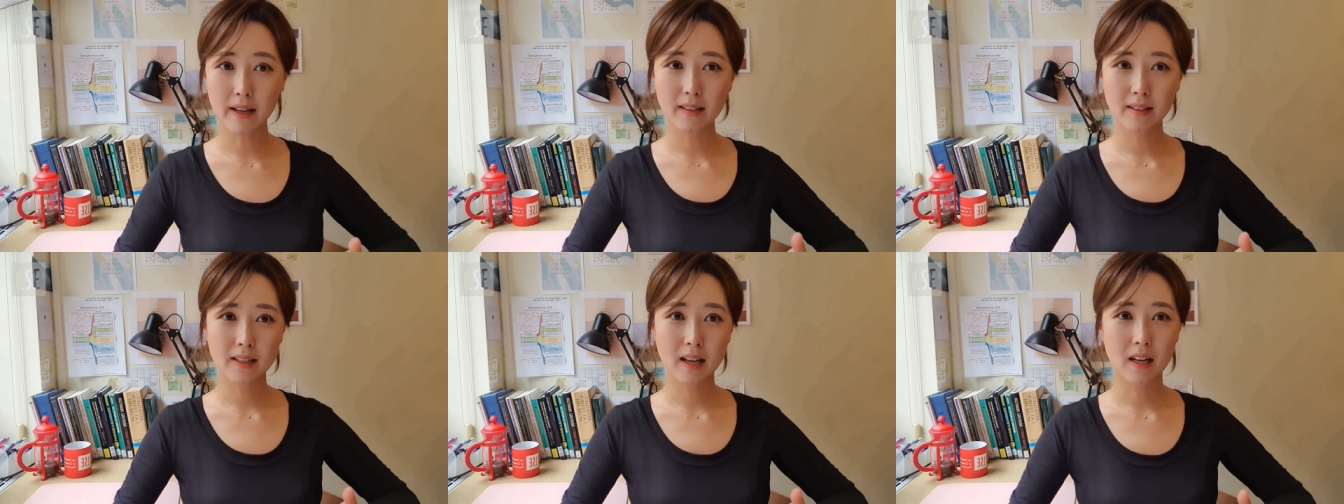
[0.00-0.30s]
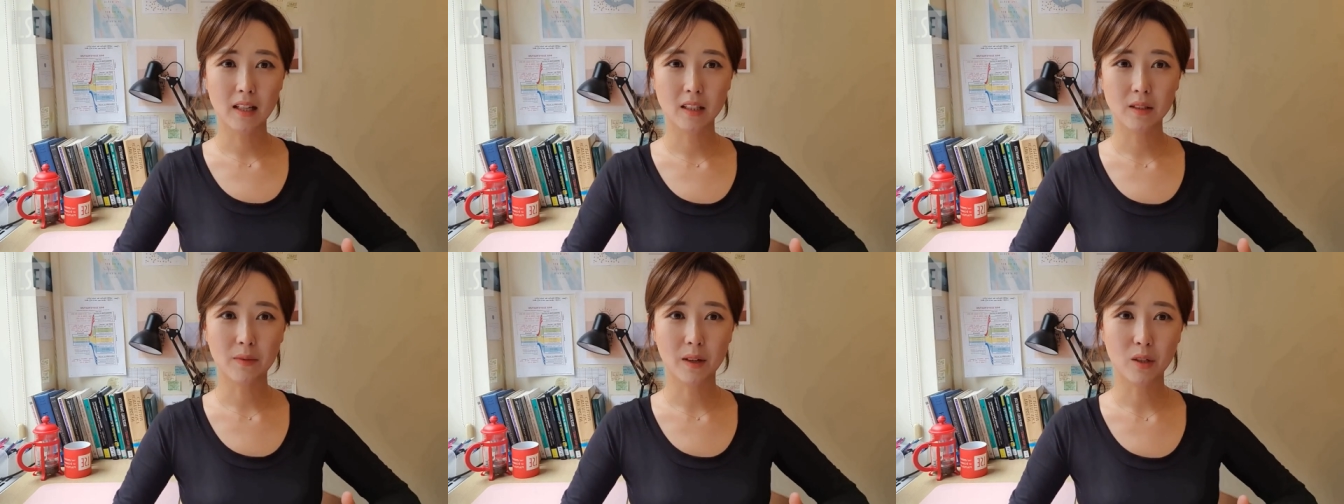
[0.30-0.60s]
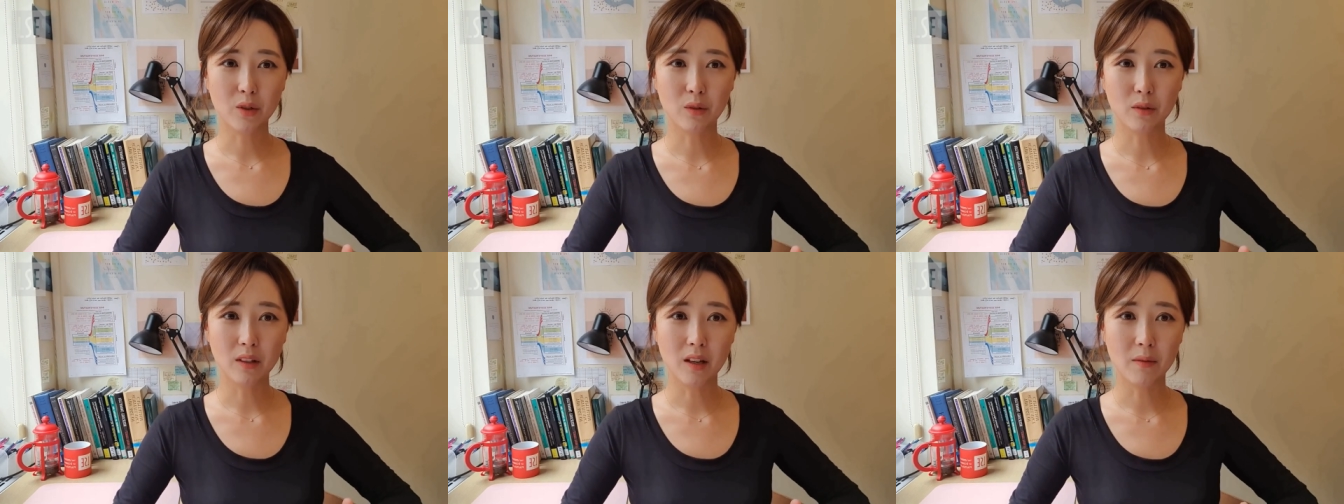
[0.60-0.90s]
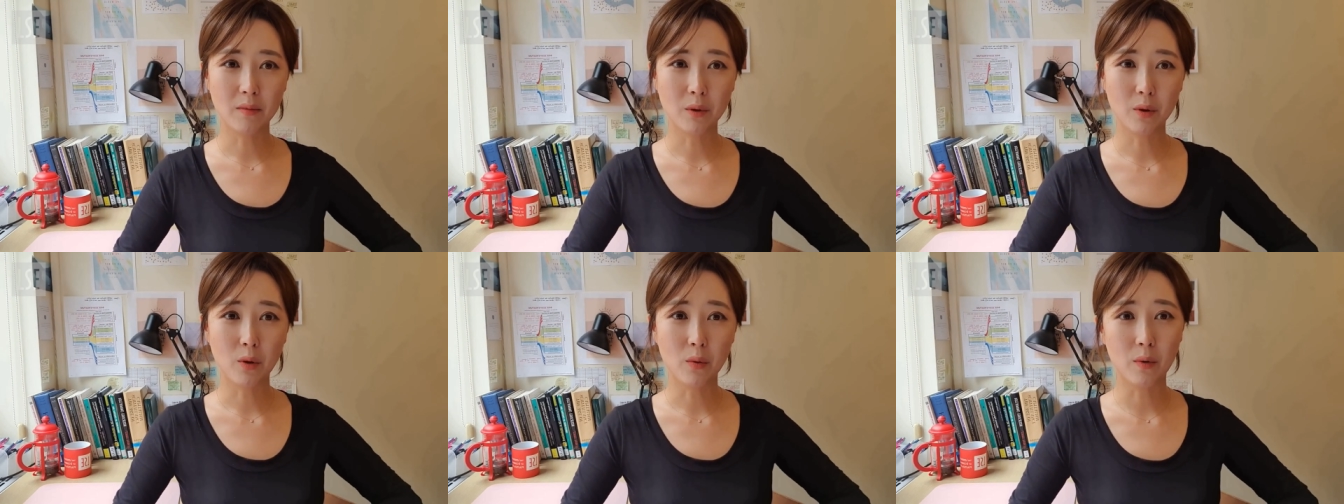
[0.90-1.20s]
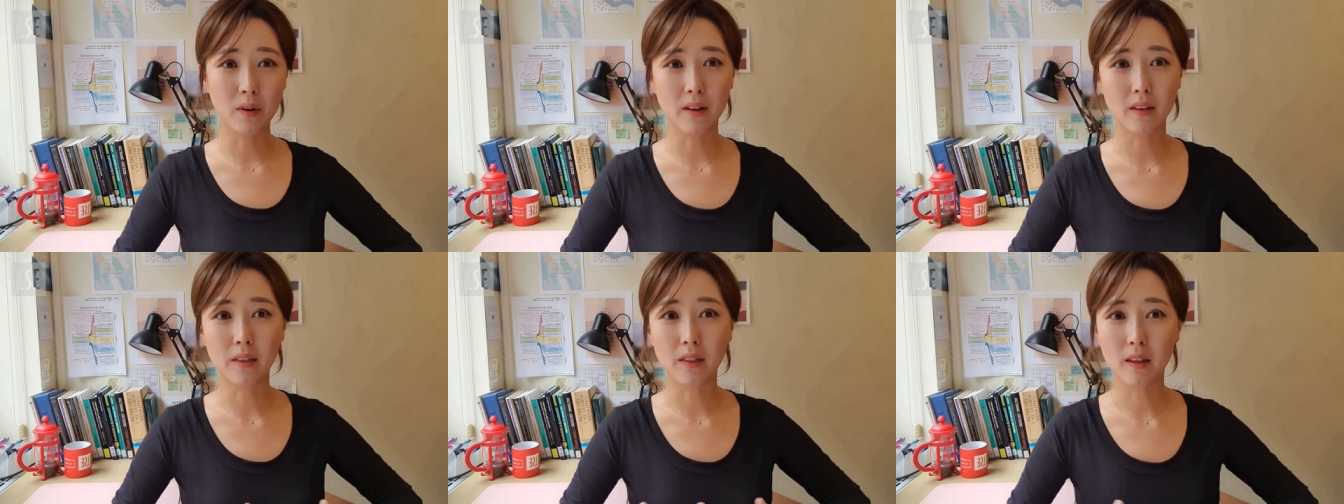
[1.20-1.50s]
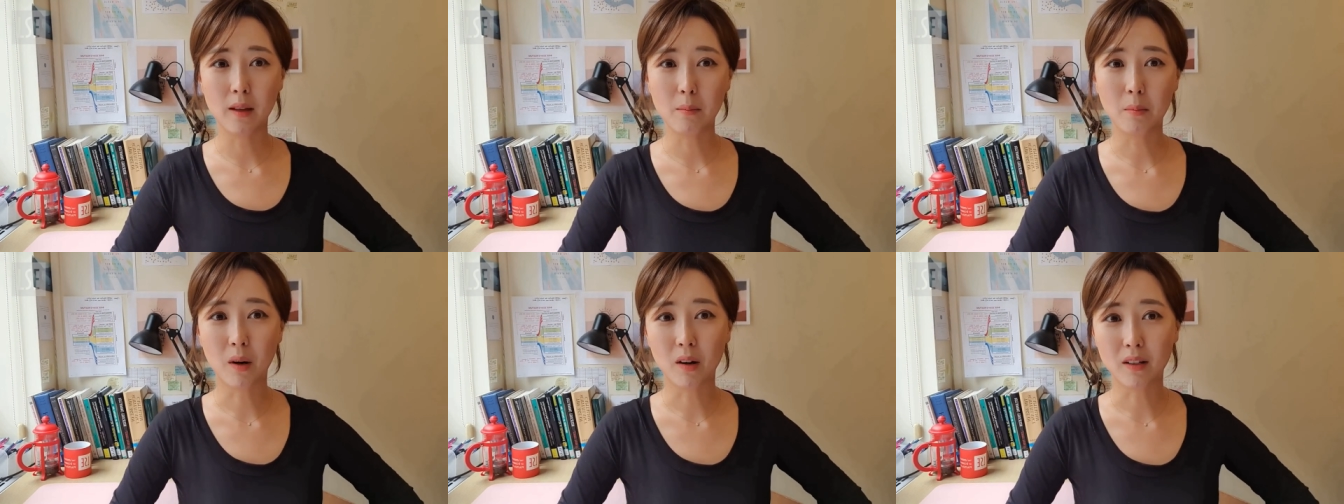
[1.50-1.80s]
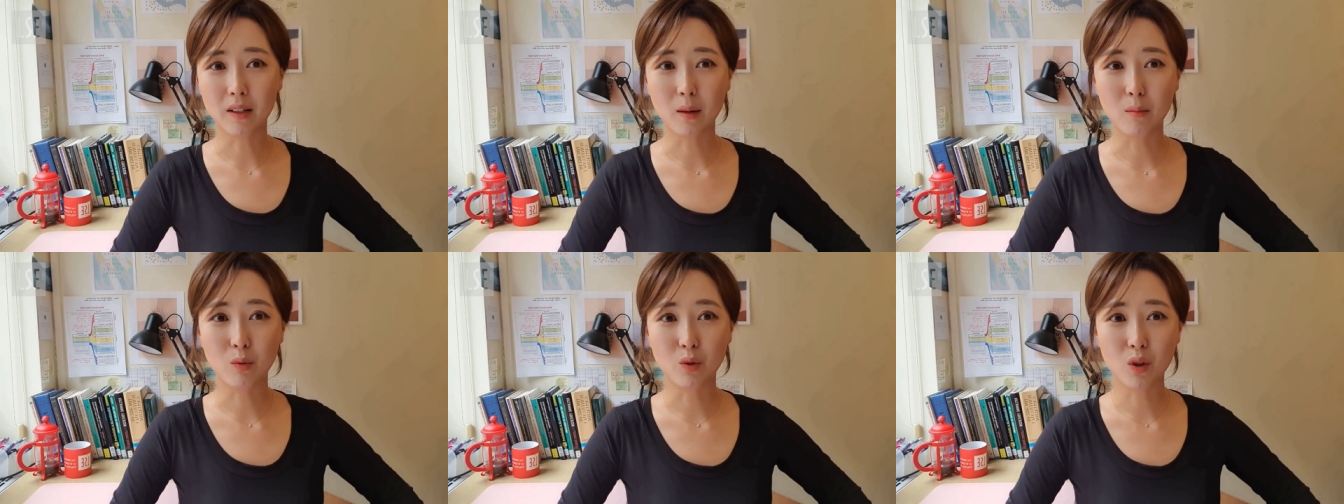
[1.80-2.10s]
satisfaction level with the
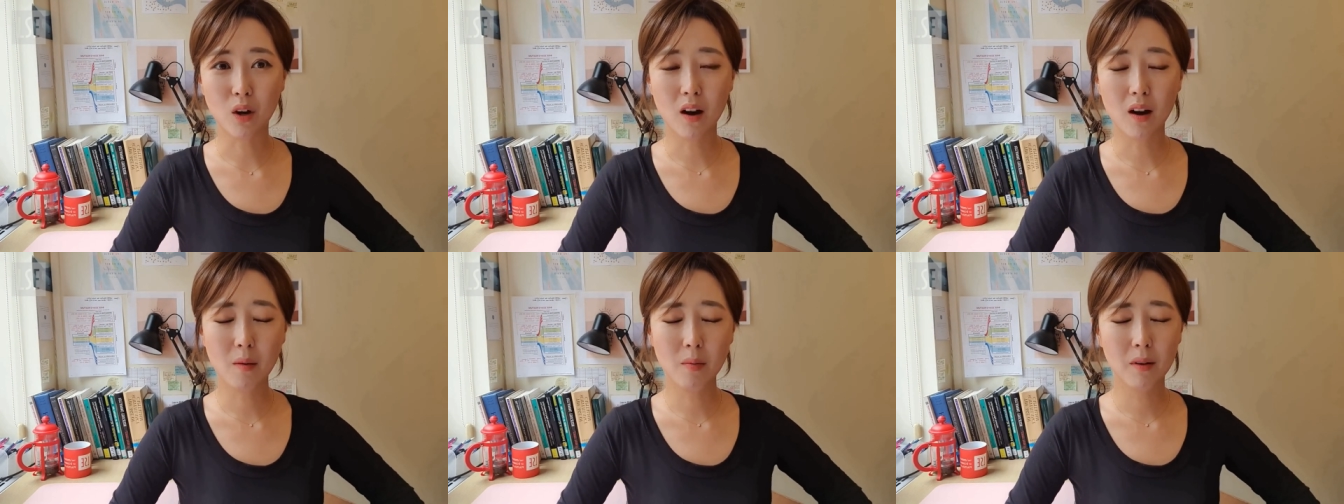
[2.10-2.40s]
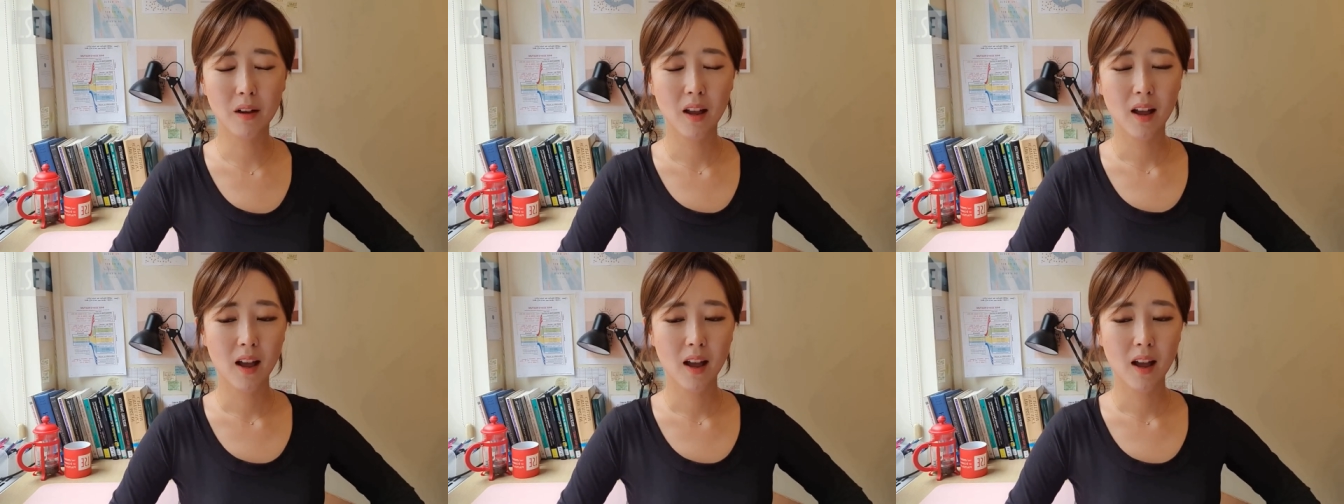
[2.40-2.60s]
part-time job,